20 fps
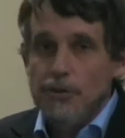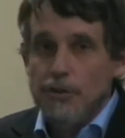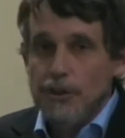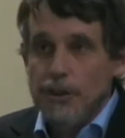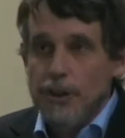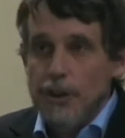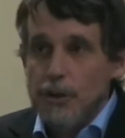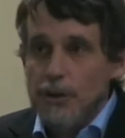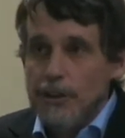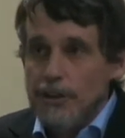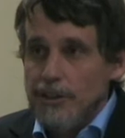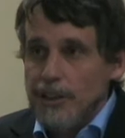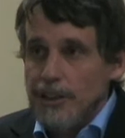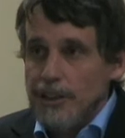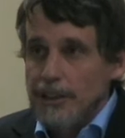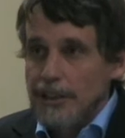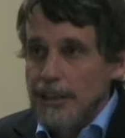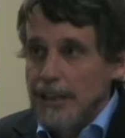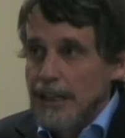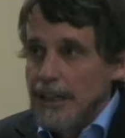
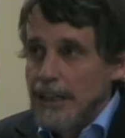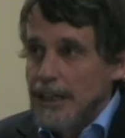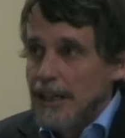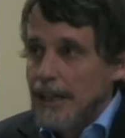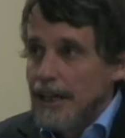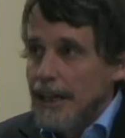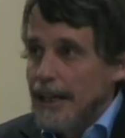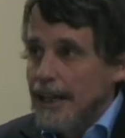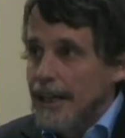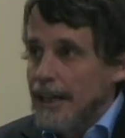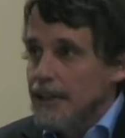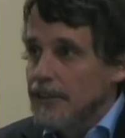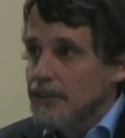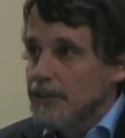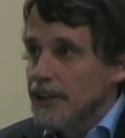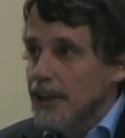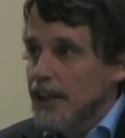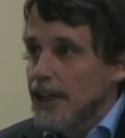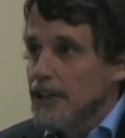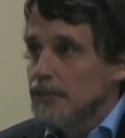security as
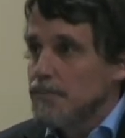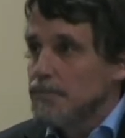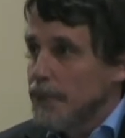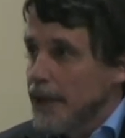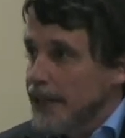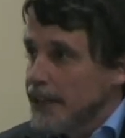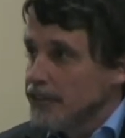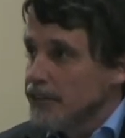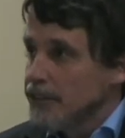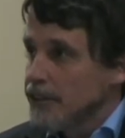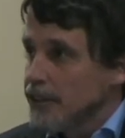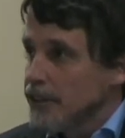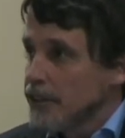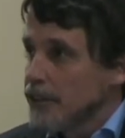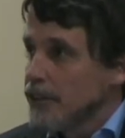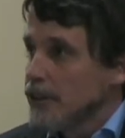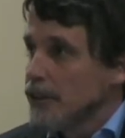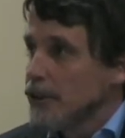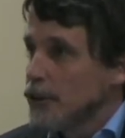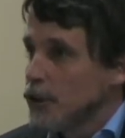a basic
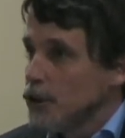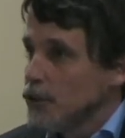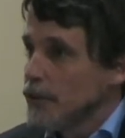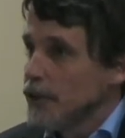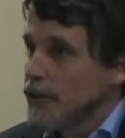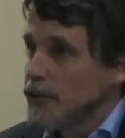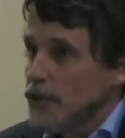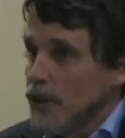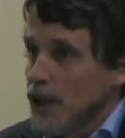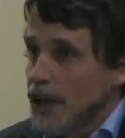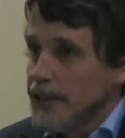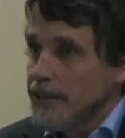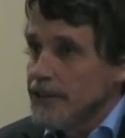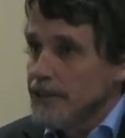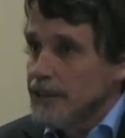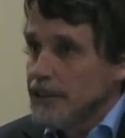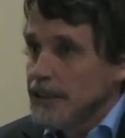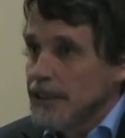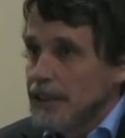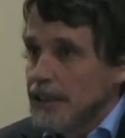human right
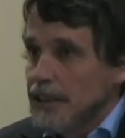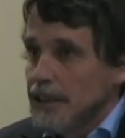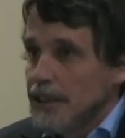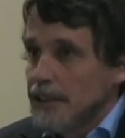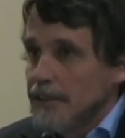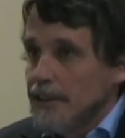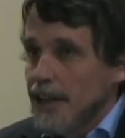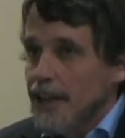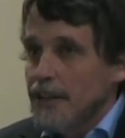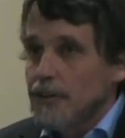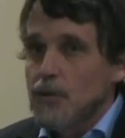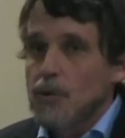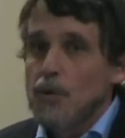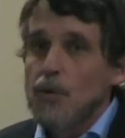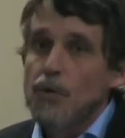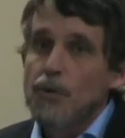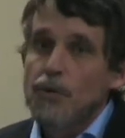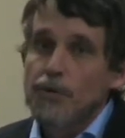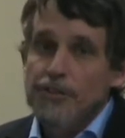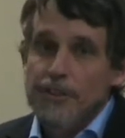that
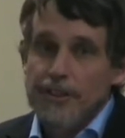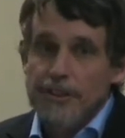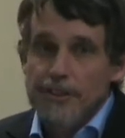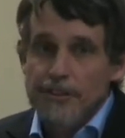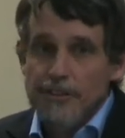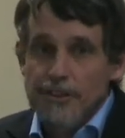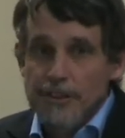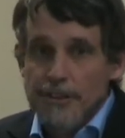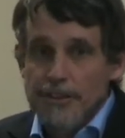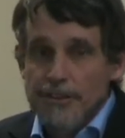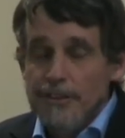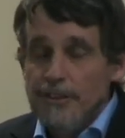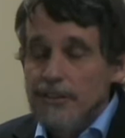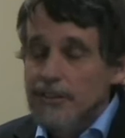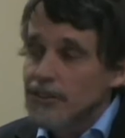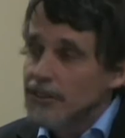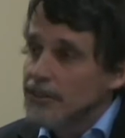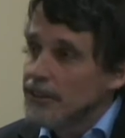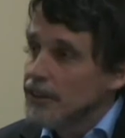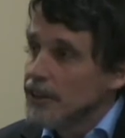all
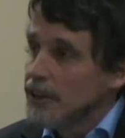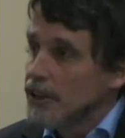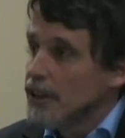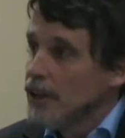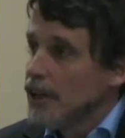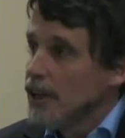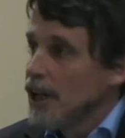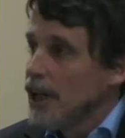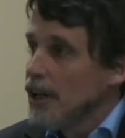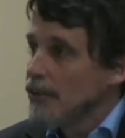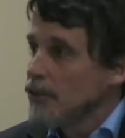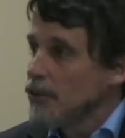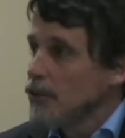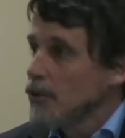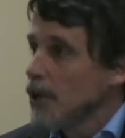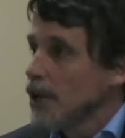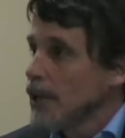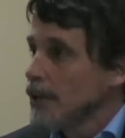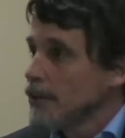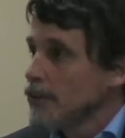citizens have a
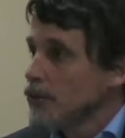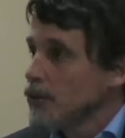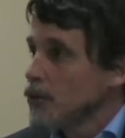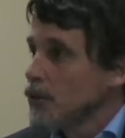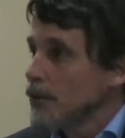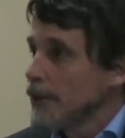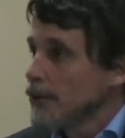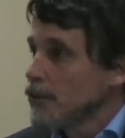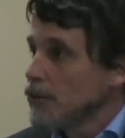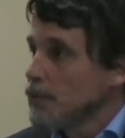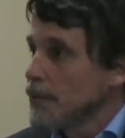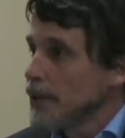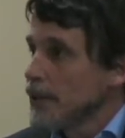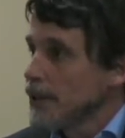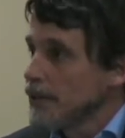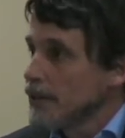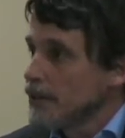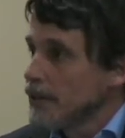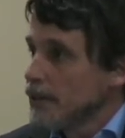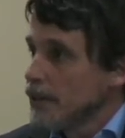right to
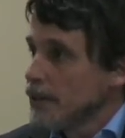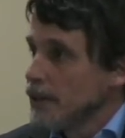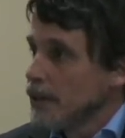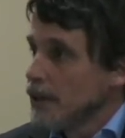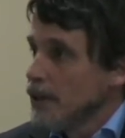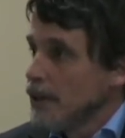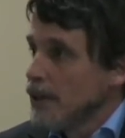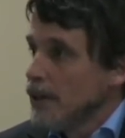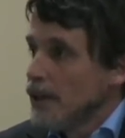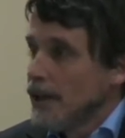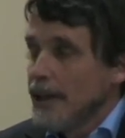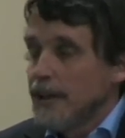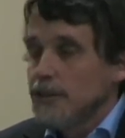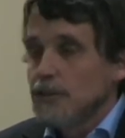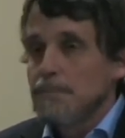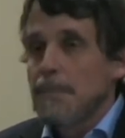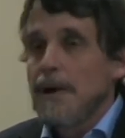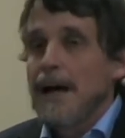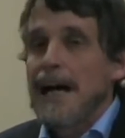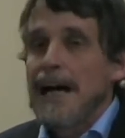expect as
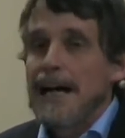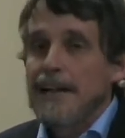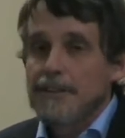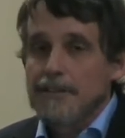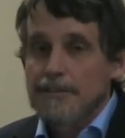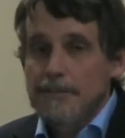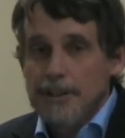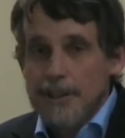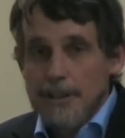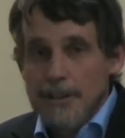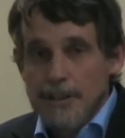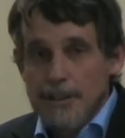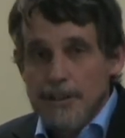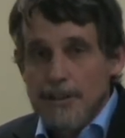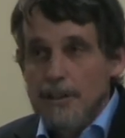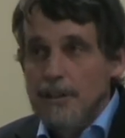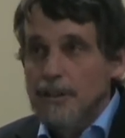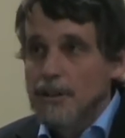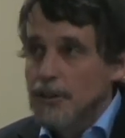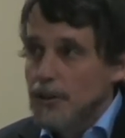part of their
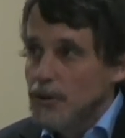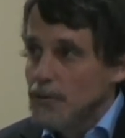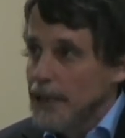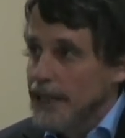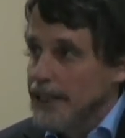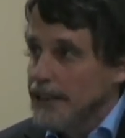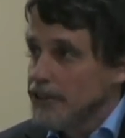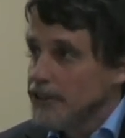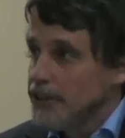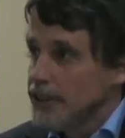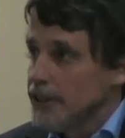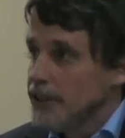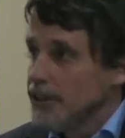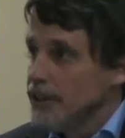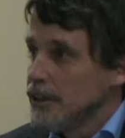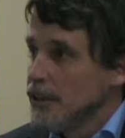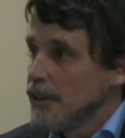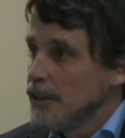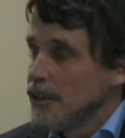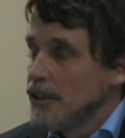humanity,
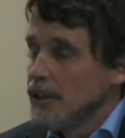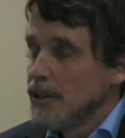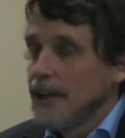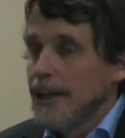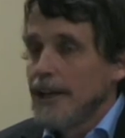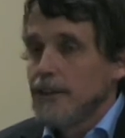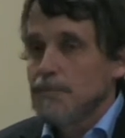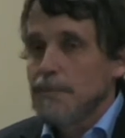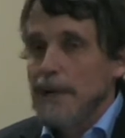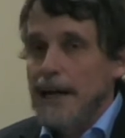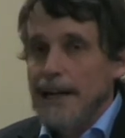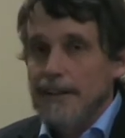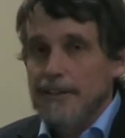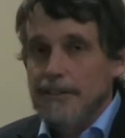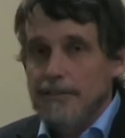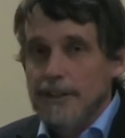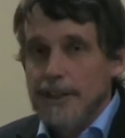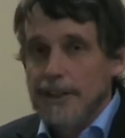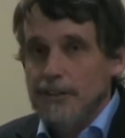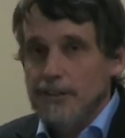as part
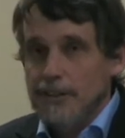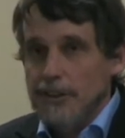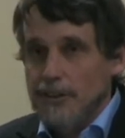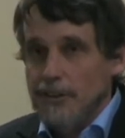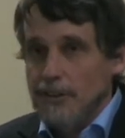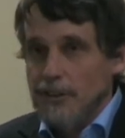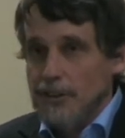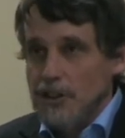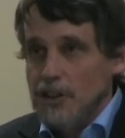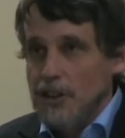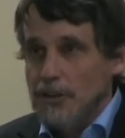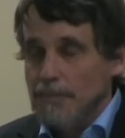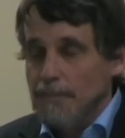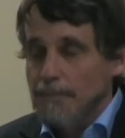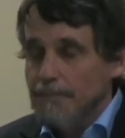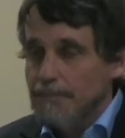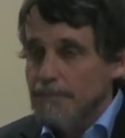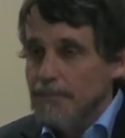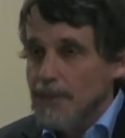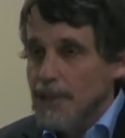of their citizenship.
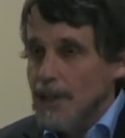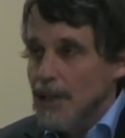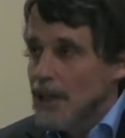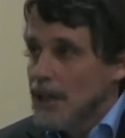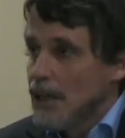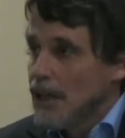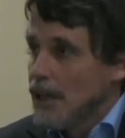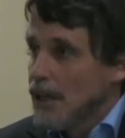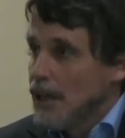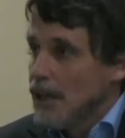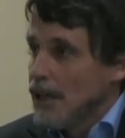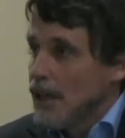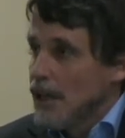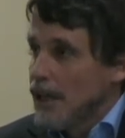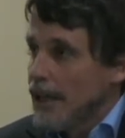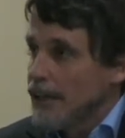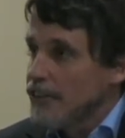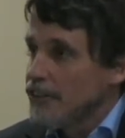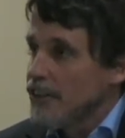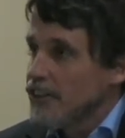
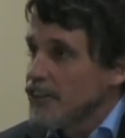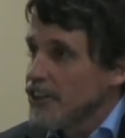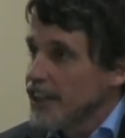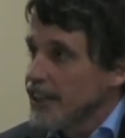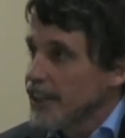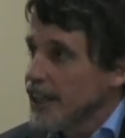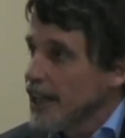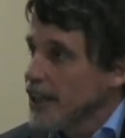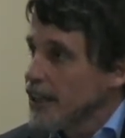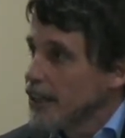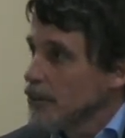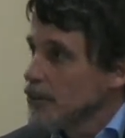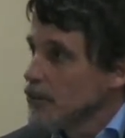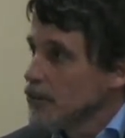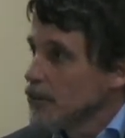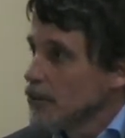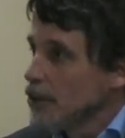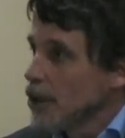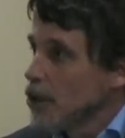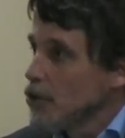As the
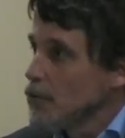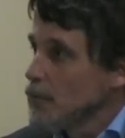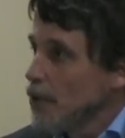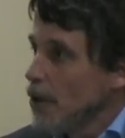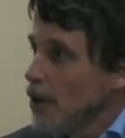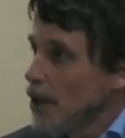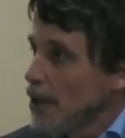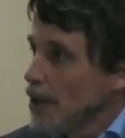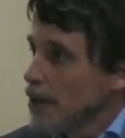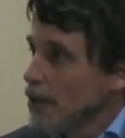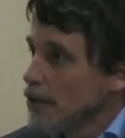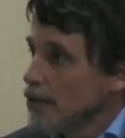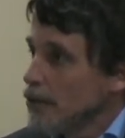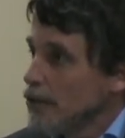decades go by,